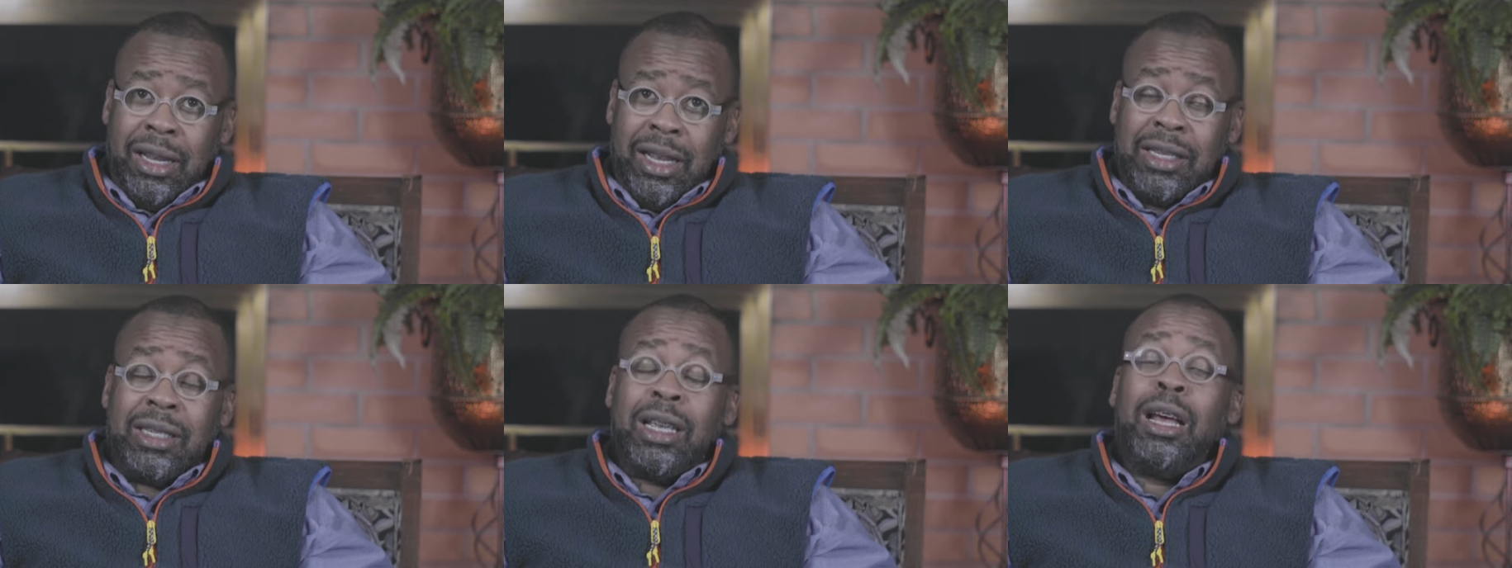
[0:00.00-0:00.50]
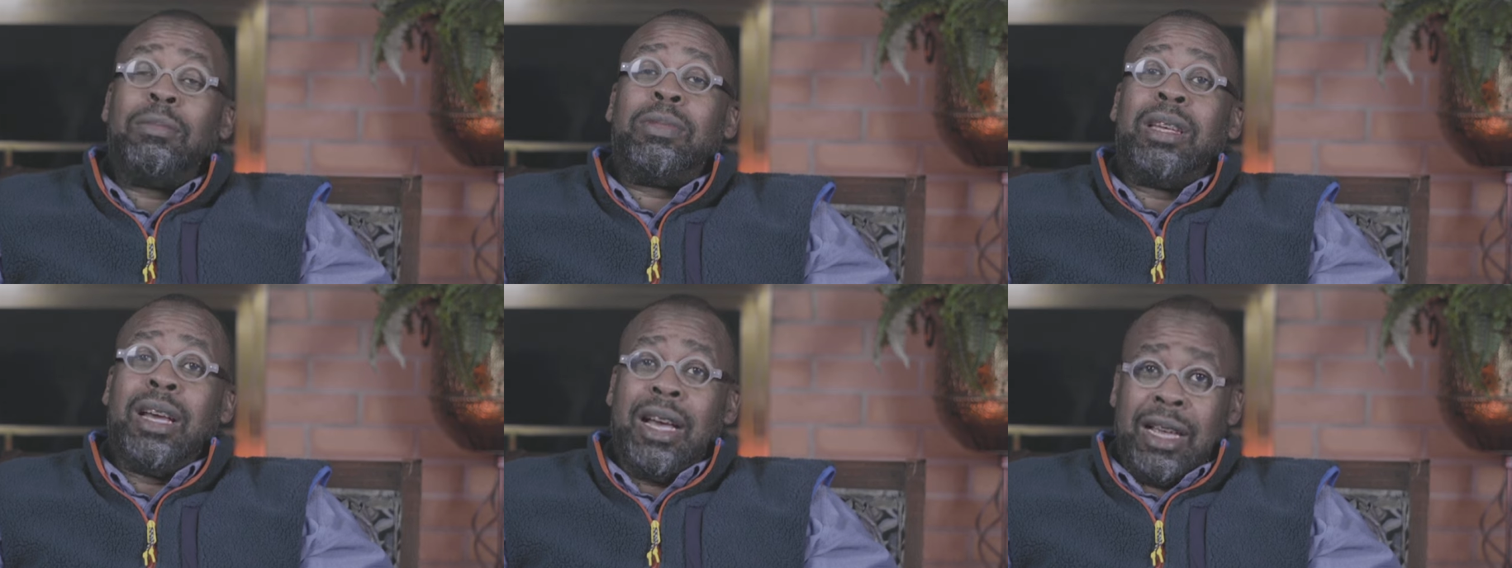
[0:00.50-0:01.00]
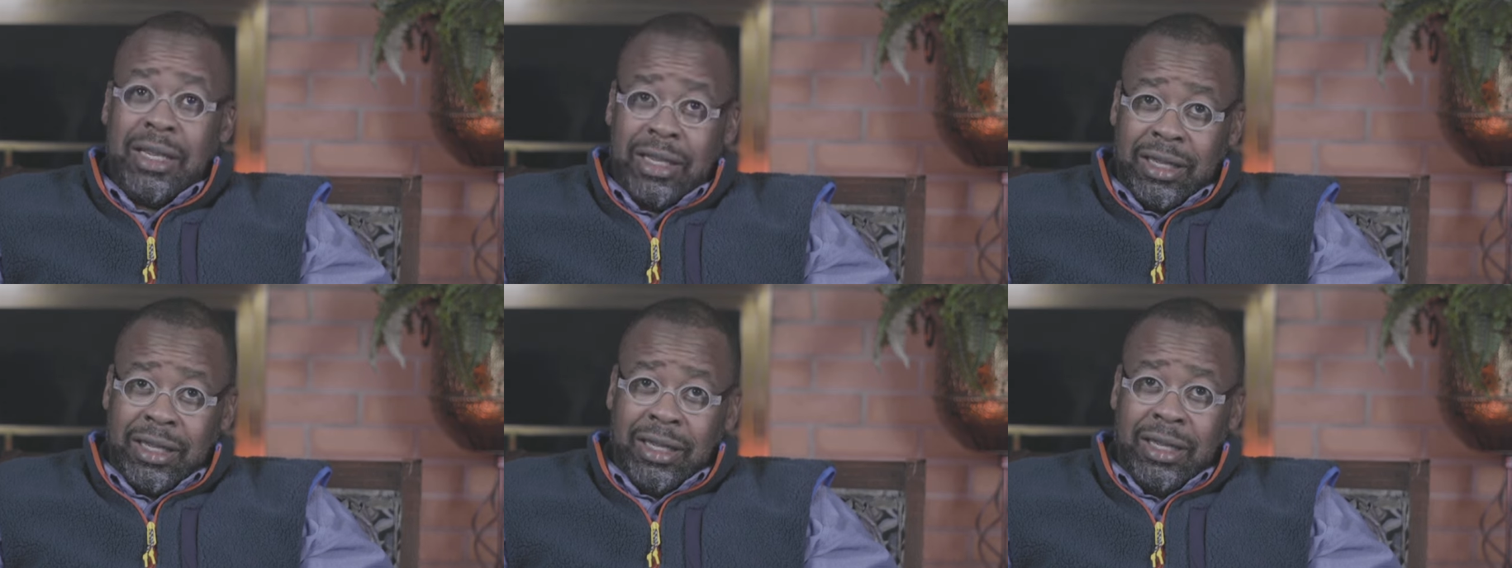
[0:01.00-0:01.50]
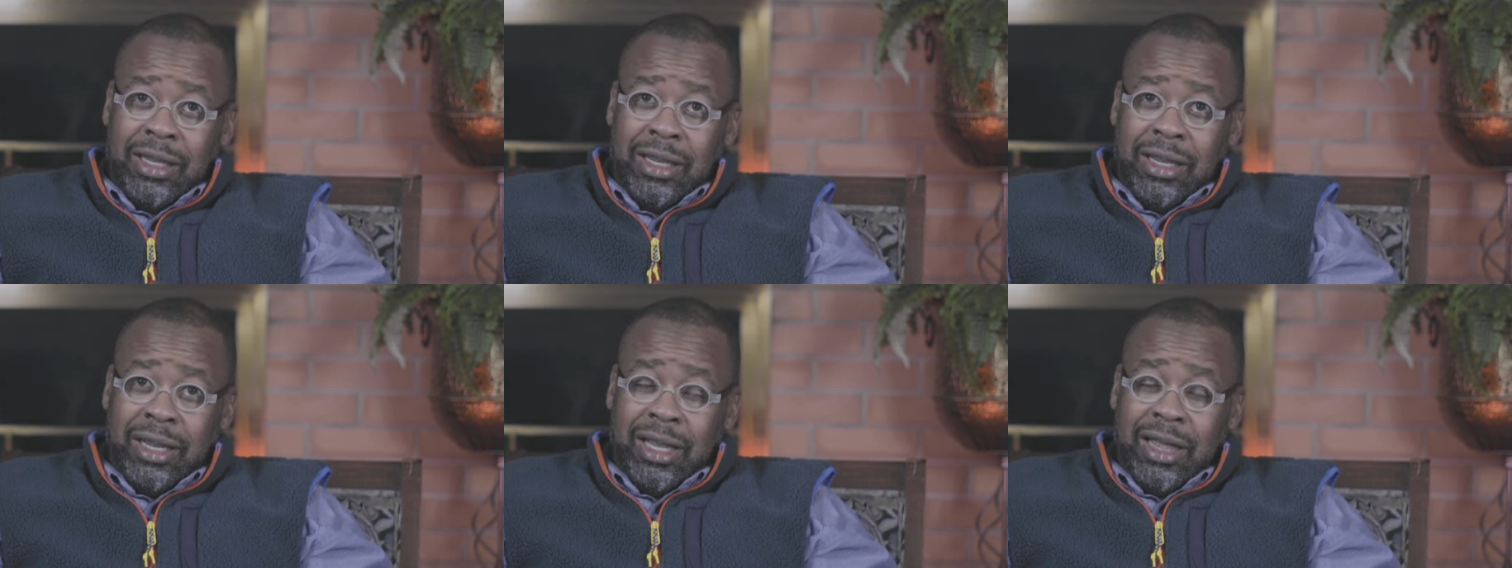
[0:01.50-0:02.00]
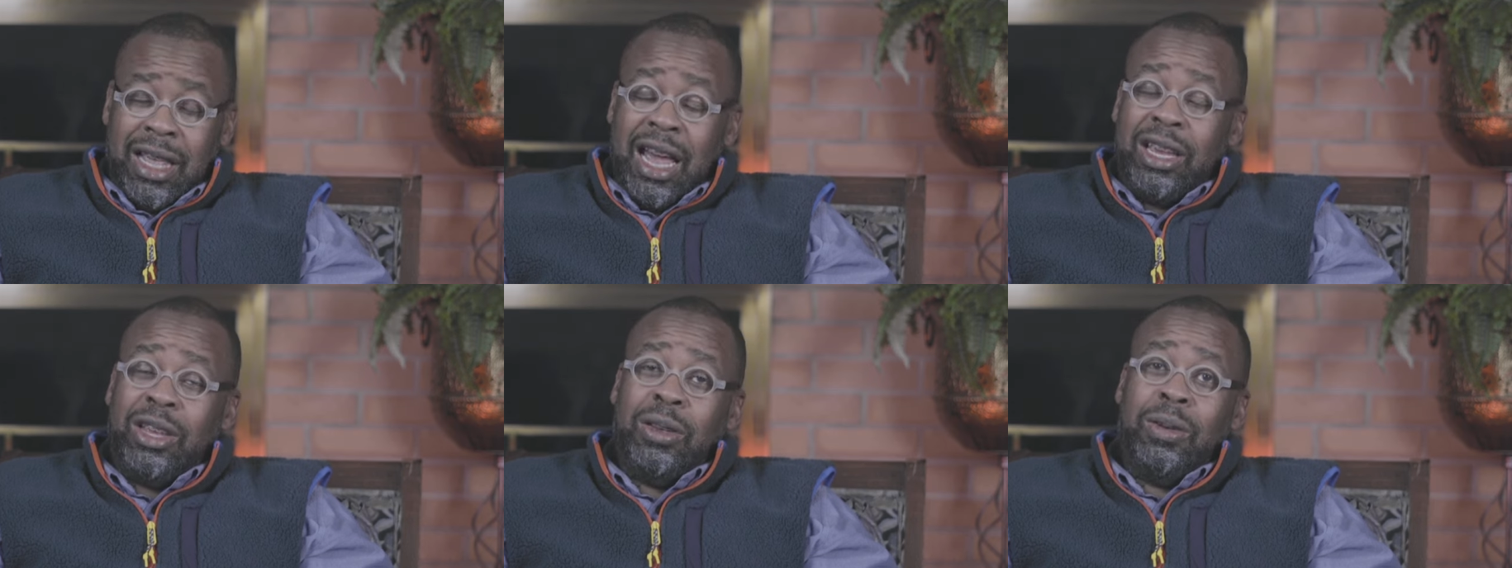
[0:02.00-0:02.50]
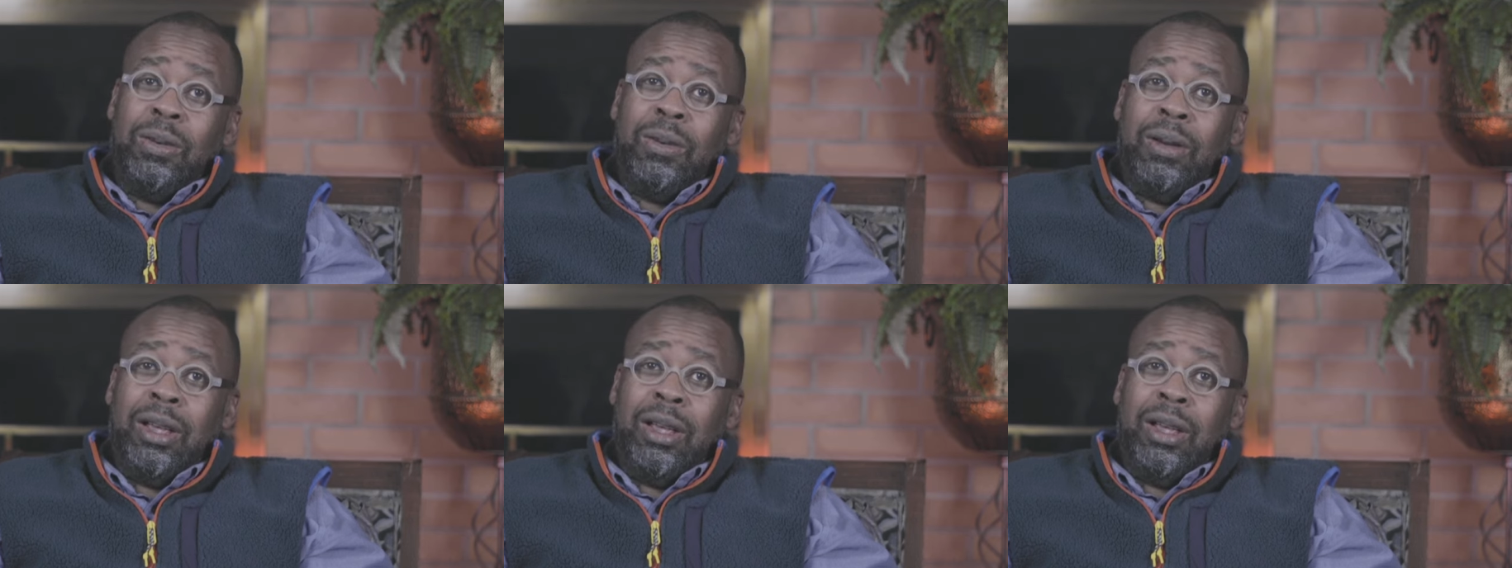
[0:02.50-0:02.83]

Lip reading: It's up to us. Thank you,